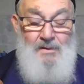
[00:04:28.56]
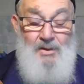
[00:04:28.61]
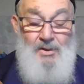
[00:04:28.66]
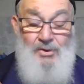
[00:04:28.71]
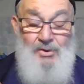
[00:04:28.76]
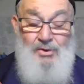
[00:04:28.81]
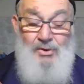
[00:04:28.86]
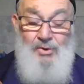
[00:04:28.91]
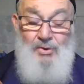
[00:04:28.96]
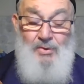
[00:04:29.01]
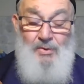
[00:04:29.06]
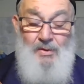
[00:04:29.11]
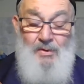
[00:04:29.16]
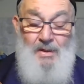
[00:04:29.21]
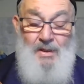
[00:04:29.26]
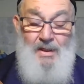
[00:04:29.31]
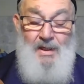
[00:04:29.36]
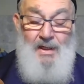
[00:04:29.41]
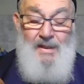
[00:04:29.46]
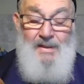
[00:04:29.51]

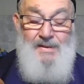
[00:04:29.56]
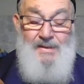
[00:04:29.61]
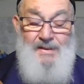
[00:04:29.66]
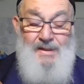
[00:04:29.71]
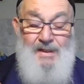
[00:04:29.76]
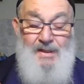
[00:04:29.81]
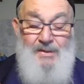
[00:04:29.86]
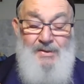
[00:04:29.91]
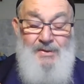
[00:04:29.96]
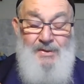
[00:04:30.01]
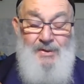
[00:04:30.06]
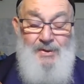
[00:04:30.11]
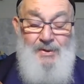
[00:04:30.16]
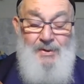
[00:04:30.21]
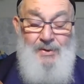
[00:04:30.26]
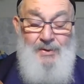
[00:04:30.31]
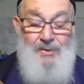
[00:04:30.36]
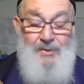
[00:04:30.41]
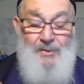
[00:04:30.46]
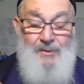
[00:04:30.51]
Surely I say to
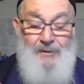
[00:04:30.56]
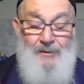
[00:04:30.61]
you,